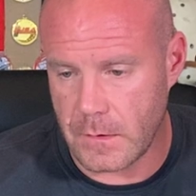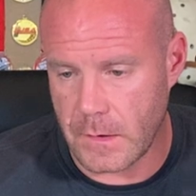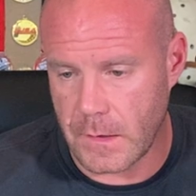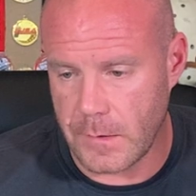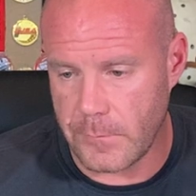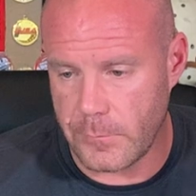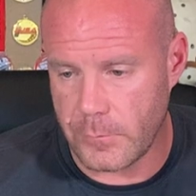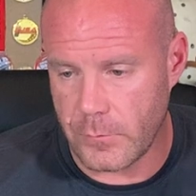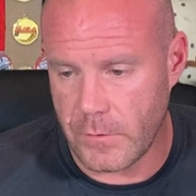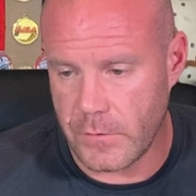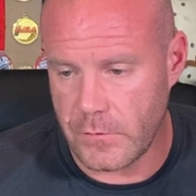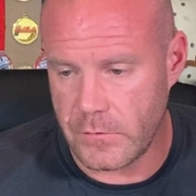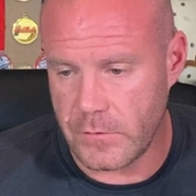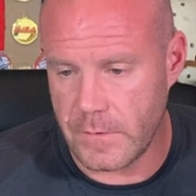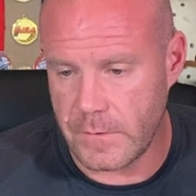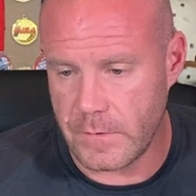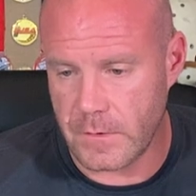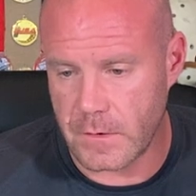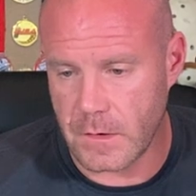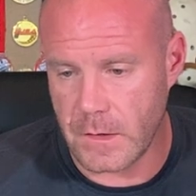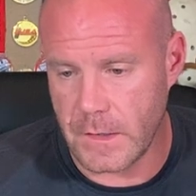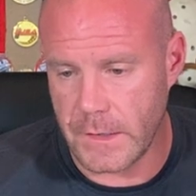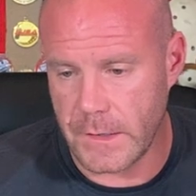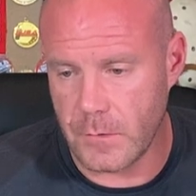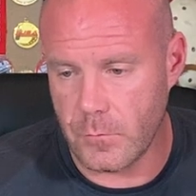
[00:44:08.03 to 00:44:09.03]
I appreciate the
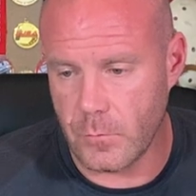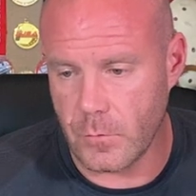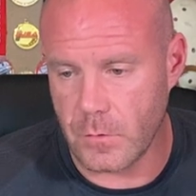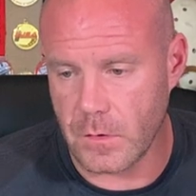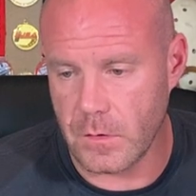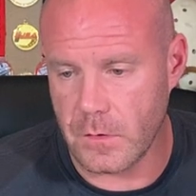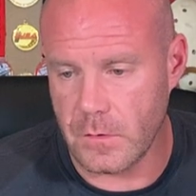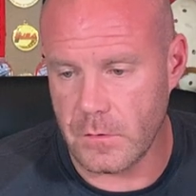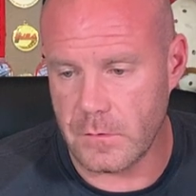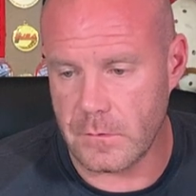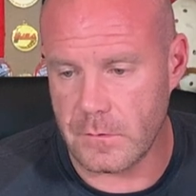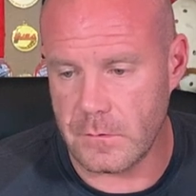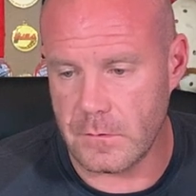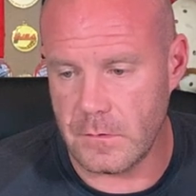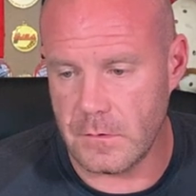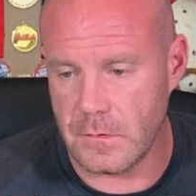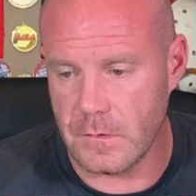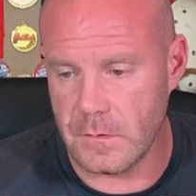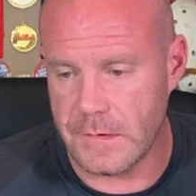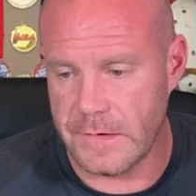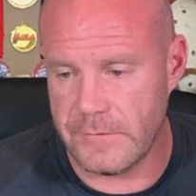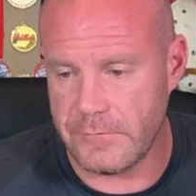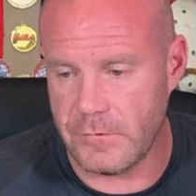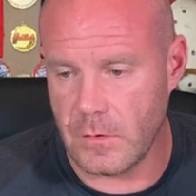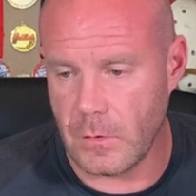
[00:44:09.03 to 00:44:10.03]
kind words.
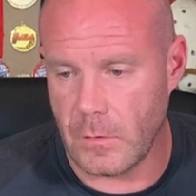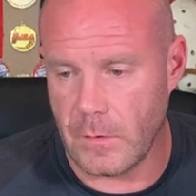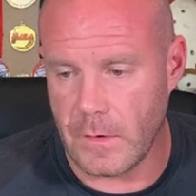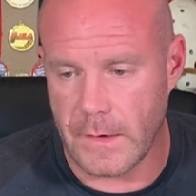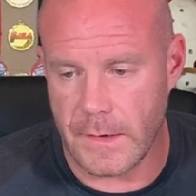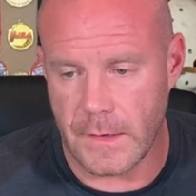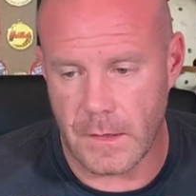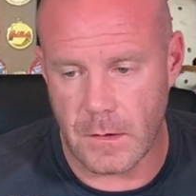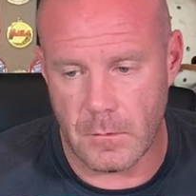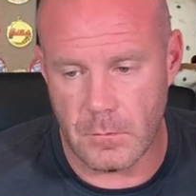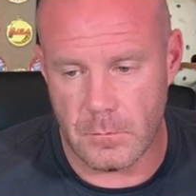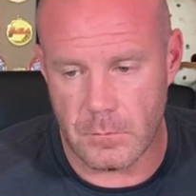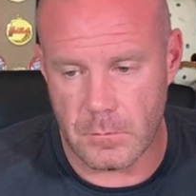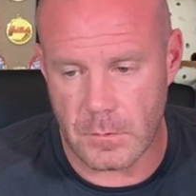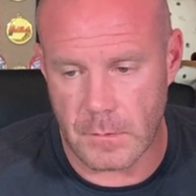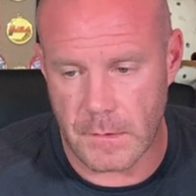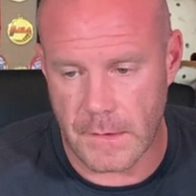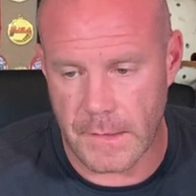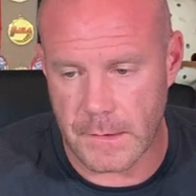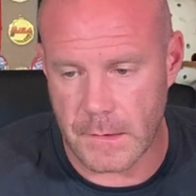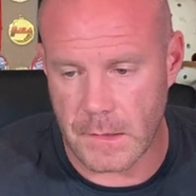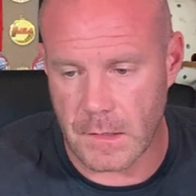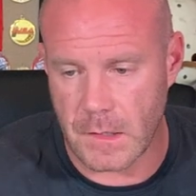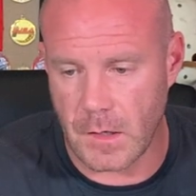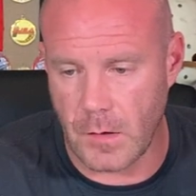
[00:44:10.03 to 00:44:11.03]
Live in Ohio,
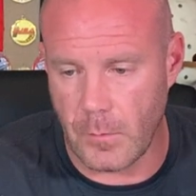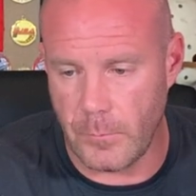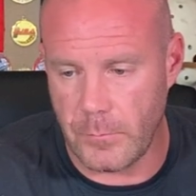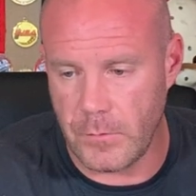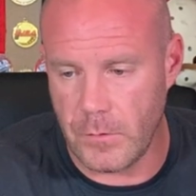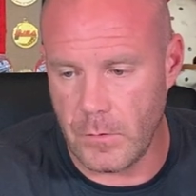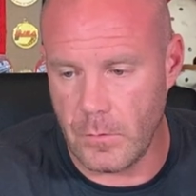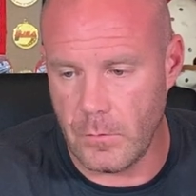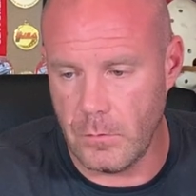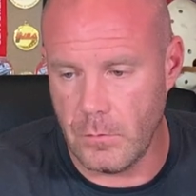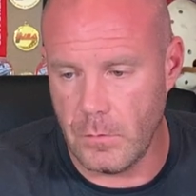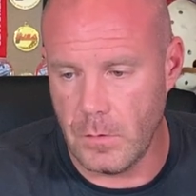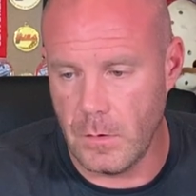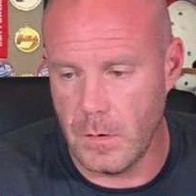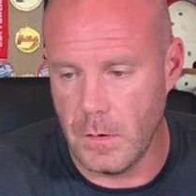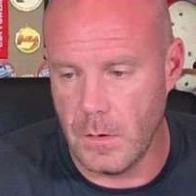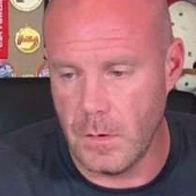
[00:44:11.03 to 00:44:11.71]
like to help you.